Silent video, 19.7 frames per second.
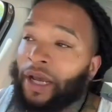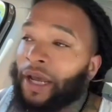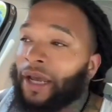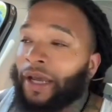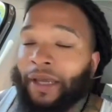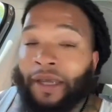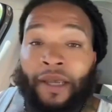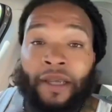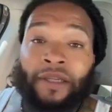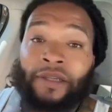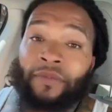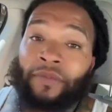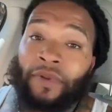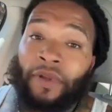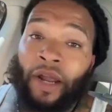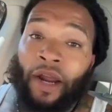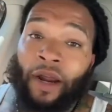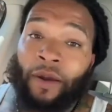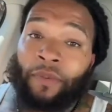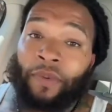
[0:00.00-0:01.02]
Get some
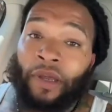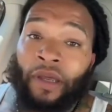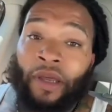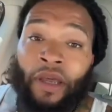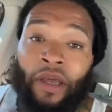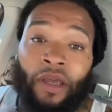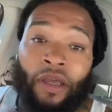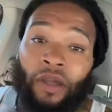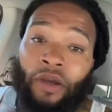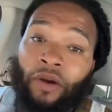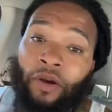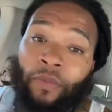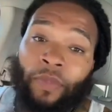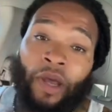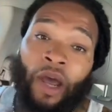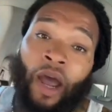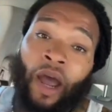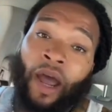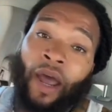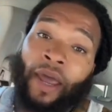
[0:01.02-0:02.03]
therapy. You'll be all
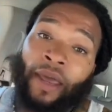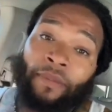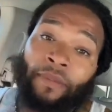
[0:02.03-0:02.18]
right.